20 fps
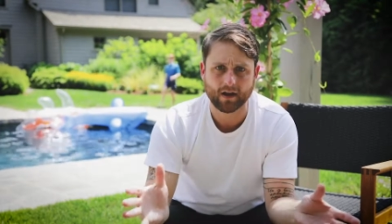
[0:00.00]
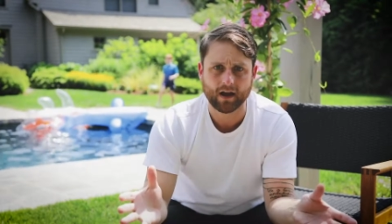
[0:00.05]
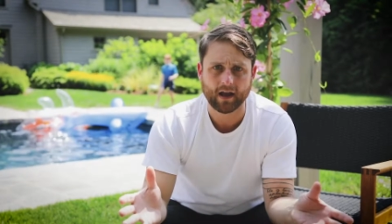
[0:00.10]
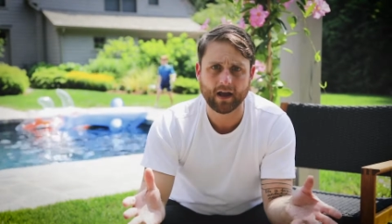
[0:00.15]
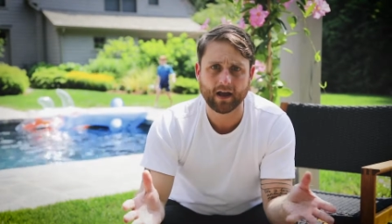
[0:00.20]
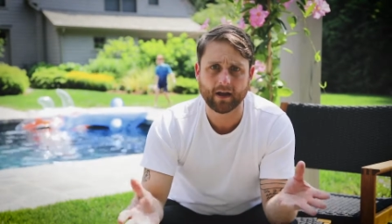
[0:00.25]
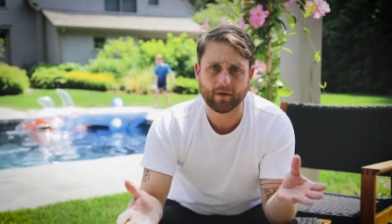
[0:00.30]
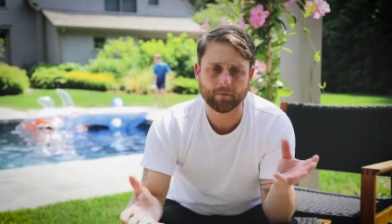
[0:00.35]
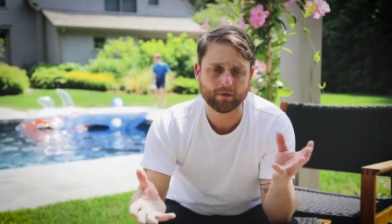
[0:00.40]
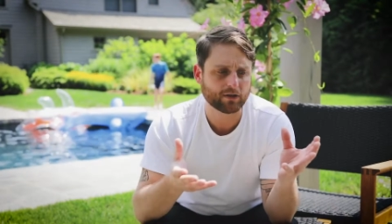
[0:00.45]

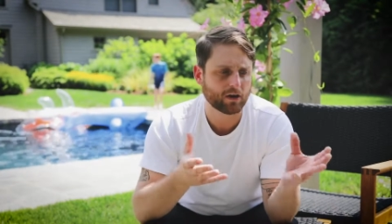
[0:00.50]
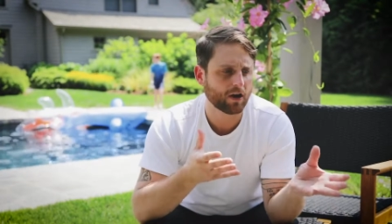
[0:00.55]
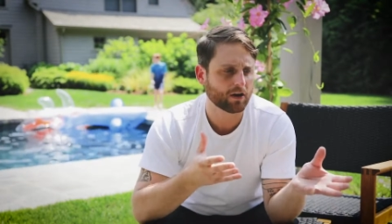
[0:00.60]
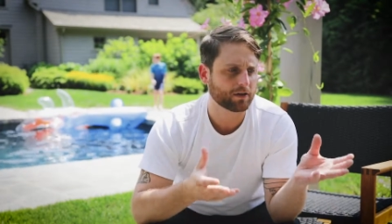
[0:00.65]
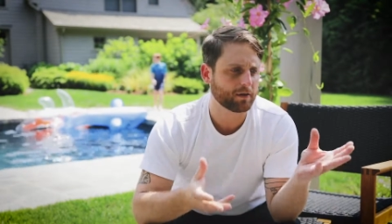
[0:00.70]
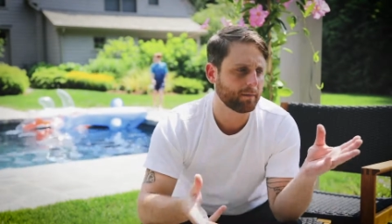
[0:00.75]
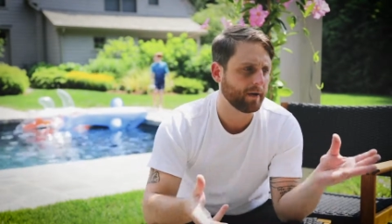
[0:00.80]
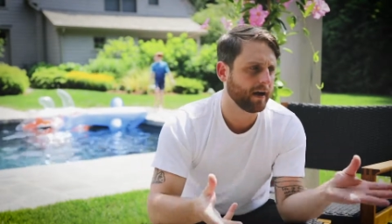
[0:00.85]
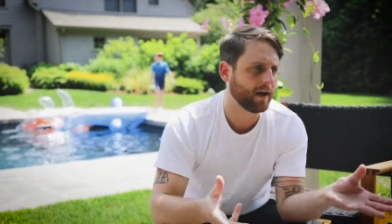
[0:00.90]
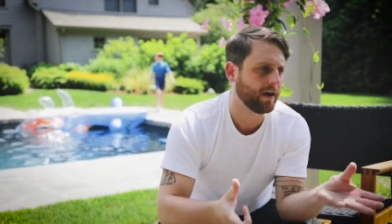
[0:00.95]
and we
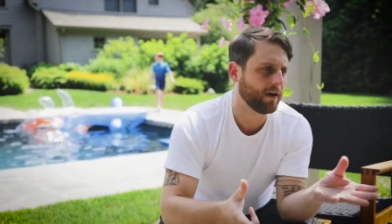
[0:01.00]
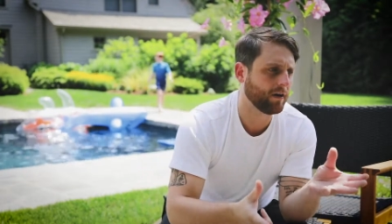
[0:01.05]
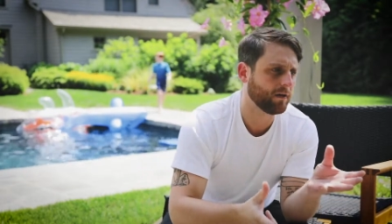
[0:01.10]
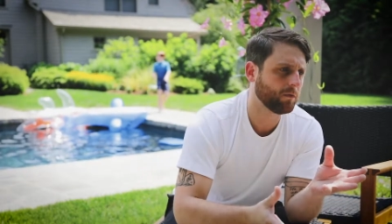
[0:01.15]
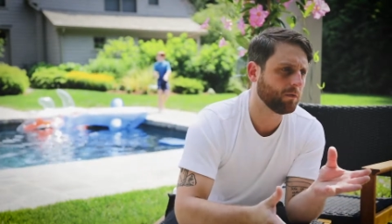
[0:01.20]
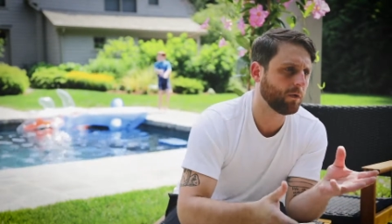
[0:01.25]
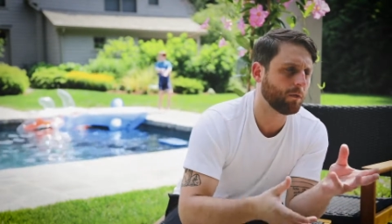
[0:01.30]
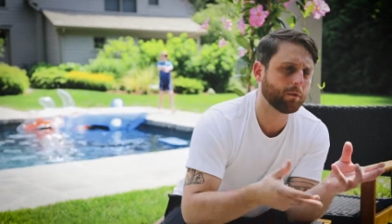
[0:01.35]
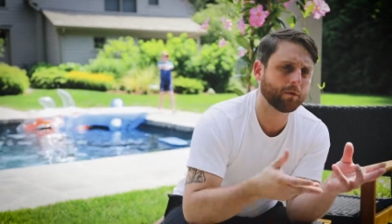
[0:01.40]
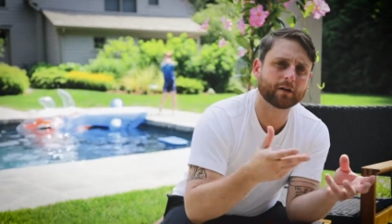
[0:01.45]
talked
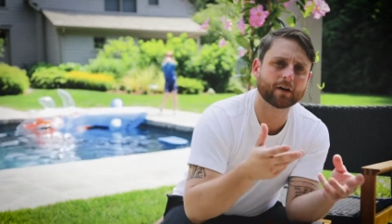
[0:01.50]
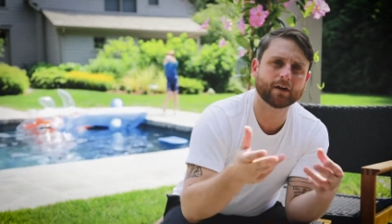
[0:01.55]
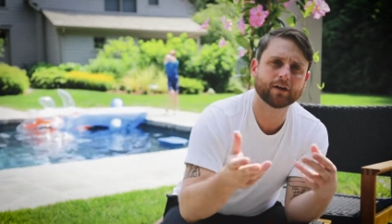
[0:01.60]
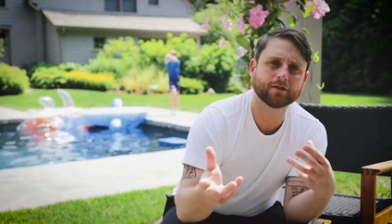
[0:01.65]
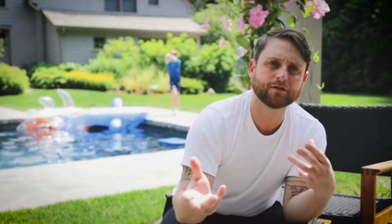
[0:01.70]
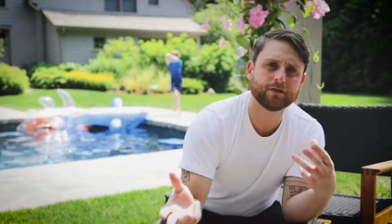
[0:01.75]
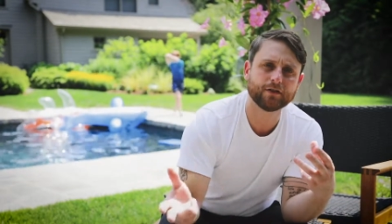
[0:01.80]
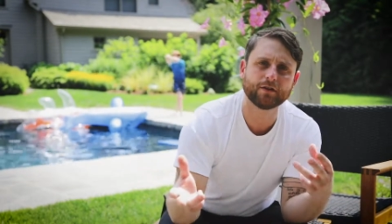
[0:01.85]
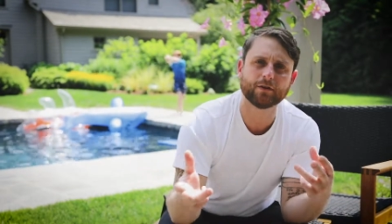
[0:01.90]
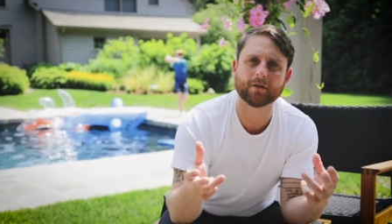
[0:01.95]
about what we were going
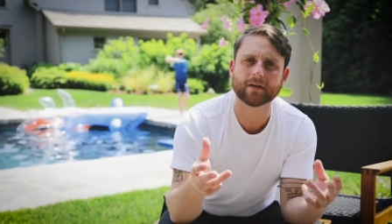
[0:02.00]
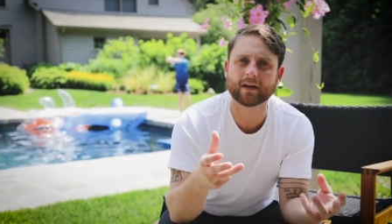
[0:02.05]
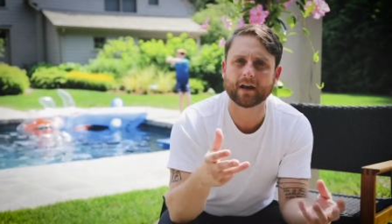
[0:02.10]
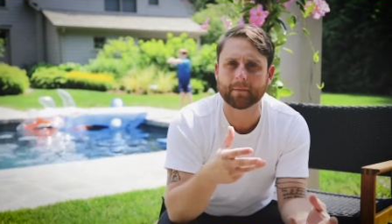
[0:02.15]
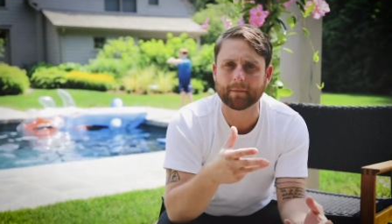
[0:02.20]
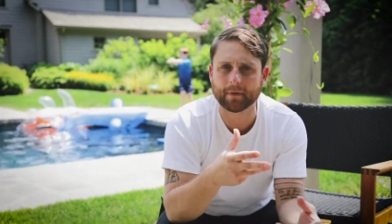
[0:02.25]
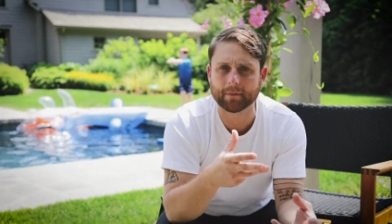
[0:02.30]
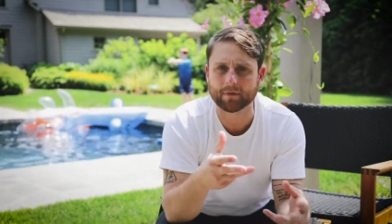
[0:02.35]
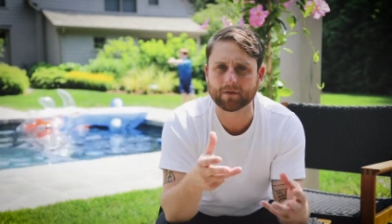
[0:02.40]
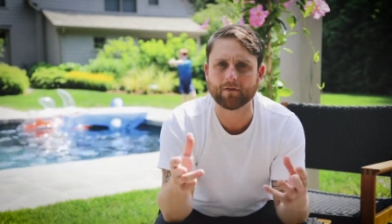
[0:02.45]
to do and
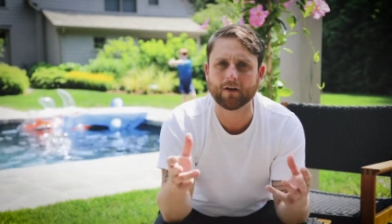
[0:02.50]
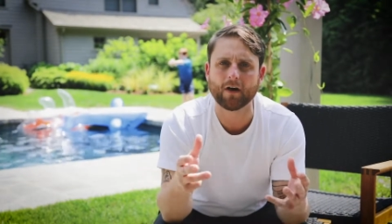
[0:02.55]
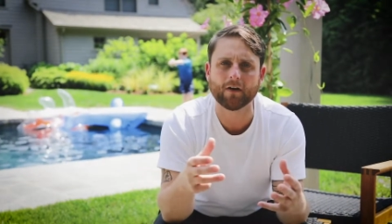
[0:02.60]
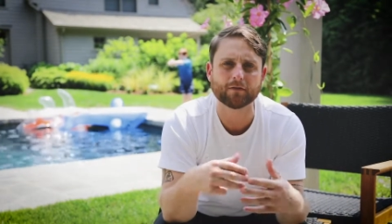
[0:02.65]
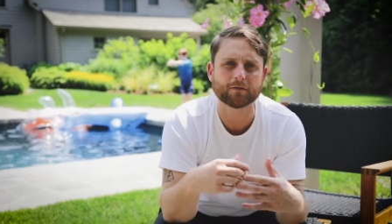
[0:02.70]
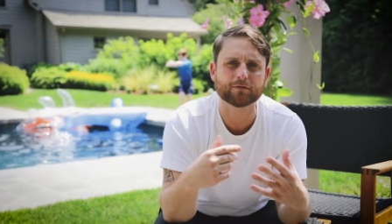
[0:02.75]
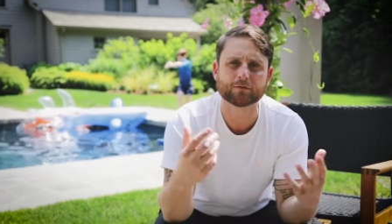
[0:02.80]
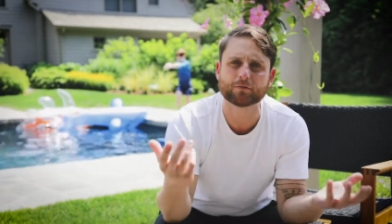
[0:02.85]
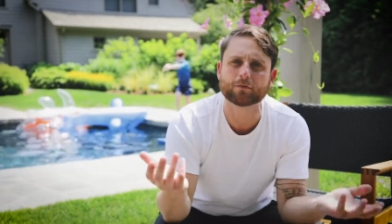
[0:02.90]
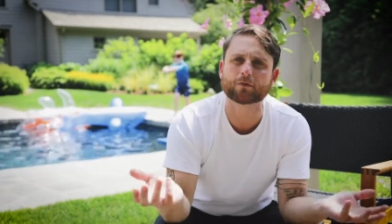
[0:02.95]
got people
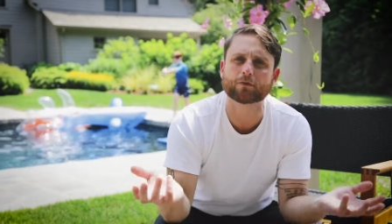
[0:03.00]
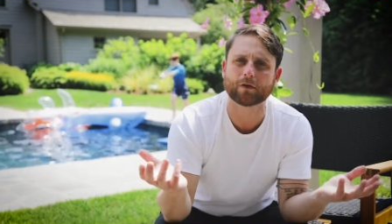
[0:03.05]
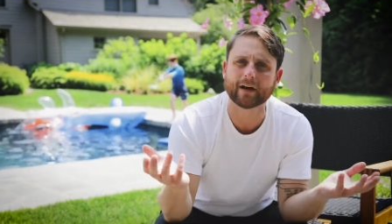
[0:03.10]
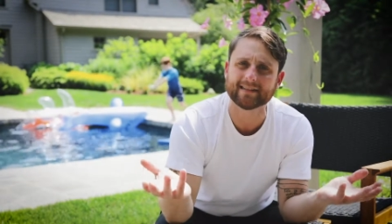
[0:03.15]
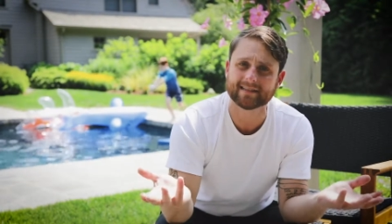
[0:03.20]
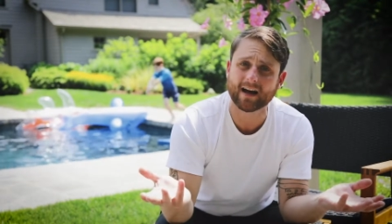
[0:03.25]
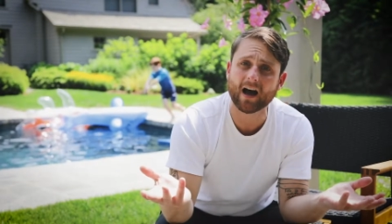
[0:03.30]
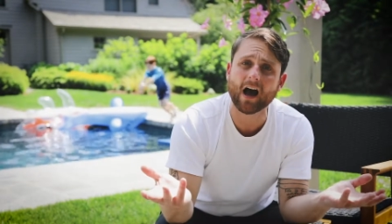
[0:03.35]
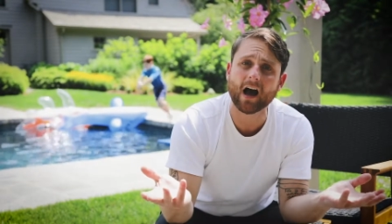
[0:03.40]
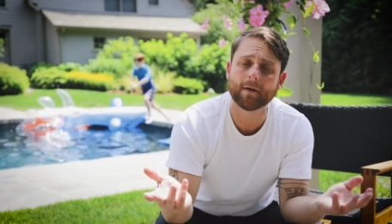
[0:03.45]
involved and it was a
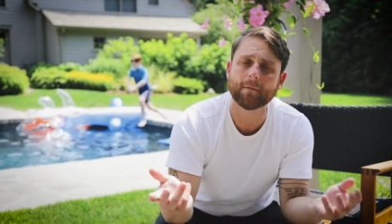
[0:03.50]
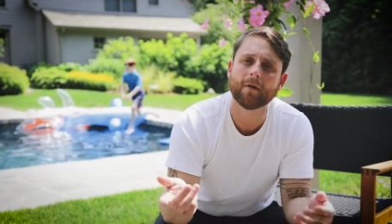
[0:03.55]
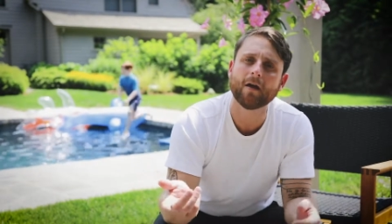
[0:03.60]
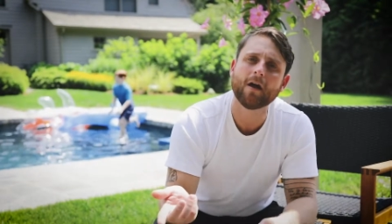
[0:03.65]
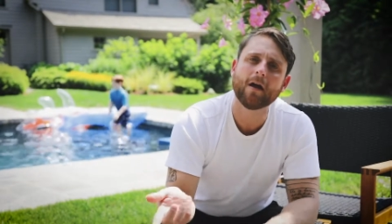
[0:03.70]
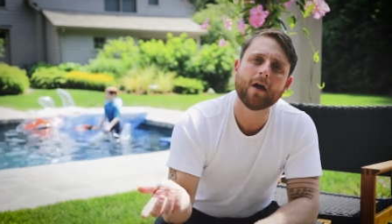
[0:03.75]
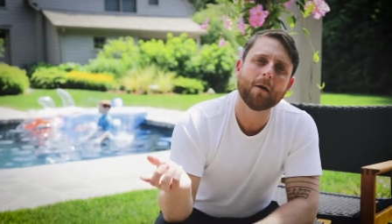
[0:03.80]
great time.